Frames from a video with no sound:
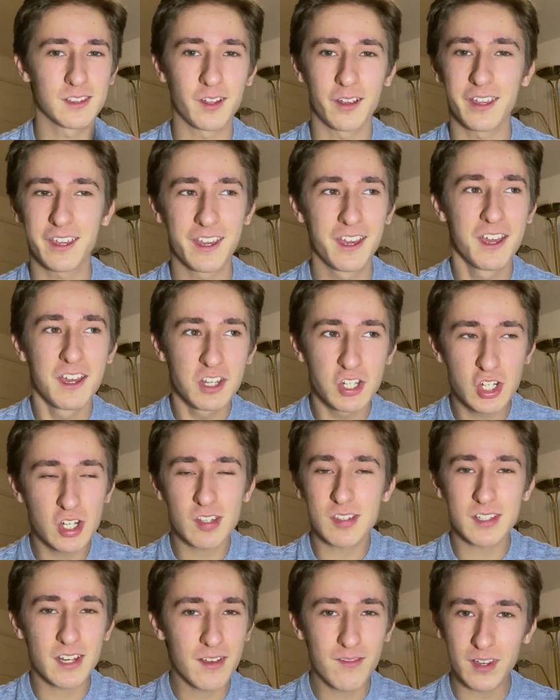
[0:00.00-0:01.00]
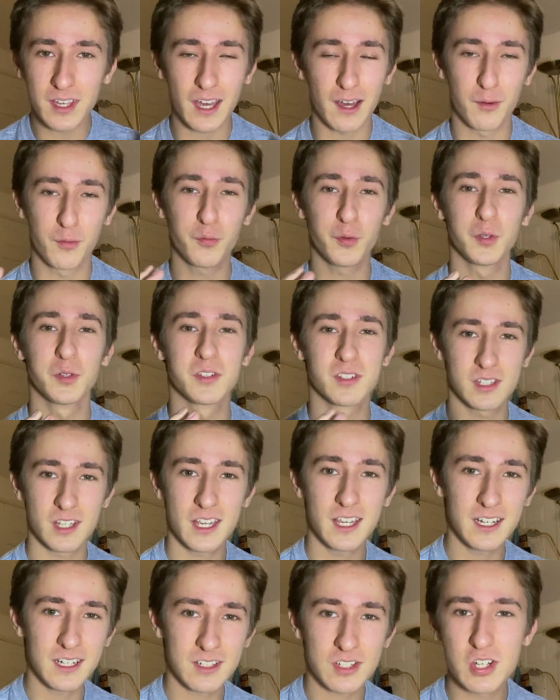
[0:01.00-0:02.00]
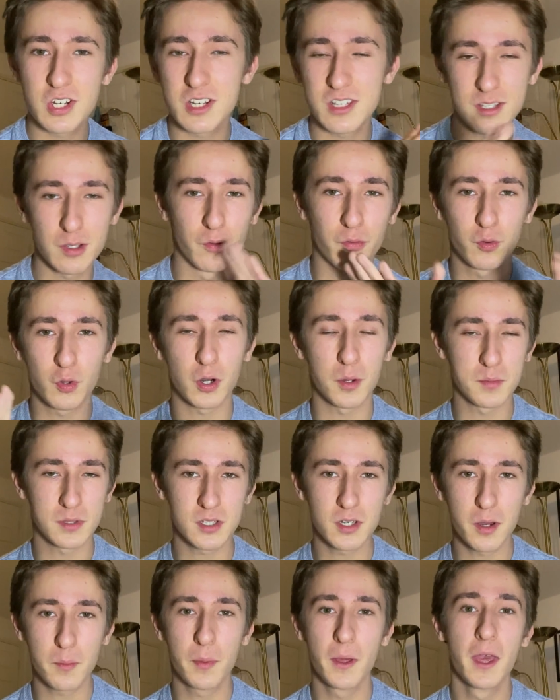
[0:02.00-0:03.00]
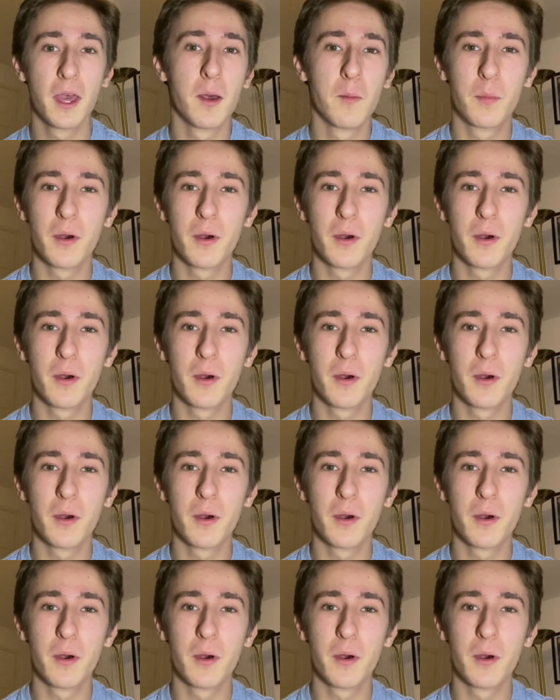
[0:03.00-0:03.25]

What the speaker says: Like, she doesn't even get a full scene, she just sort of crops up.